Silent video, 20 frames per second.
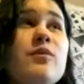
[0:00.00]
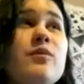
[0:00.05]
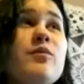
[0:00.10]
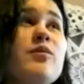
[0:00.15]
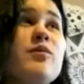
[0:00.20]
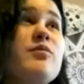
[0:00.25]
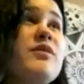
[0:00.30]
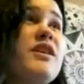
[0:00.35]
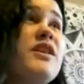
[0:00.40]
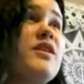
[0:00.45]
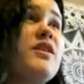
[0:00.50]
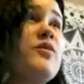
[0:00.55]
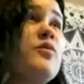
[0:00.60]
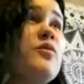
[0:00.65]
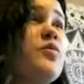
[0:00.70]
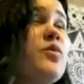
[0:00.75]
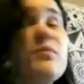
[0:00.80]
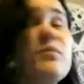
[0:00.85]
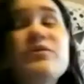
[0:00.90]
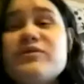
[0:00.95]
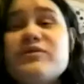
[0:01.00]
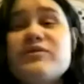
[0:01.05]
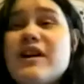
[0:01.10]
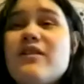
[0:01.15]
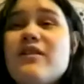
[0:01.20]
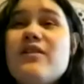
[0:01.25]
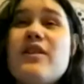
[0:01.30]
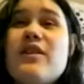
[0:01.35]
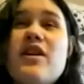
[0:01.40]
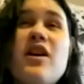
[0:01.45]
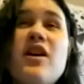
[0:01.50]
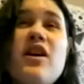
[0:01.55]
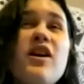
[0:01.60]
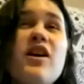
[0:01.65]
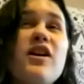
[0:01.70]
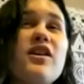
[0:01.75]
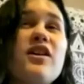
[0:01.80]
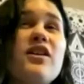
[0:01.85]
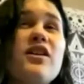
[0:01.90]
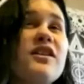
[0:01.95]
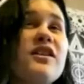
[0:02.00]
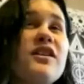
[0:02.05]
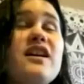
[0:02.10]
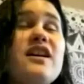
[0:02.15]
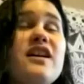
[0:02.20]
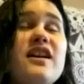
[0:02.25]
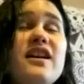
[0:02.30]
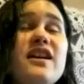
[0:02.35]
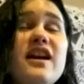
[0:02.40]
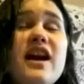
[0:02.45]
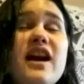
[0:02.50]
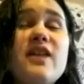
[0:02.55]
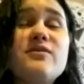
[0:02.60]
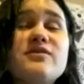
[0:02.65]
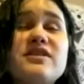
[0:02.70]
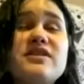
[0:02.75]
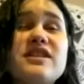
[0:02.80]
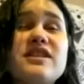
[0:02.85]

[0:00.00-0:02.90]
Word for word: remember being whipped around the car I was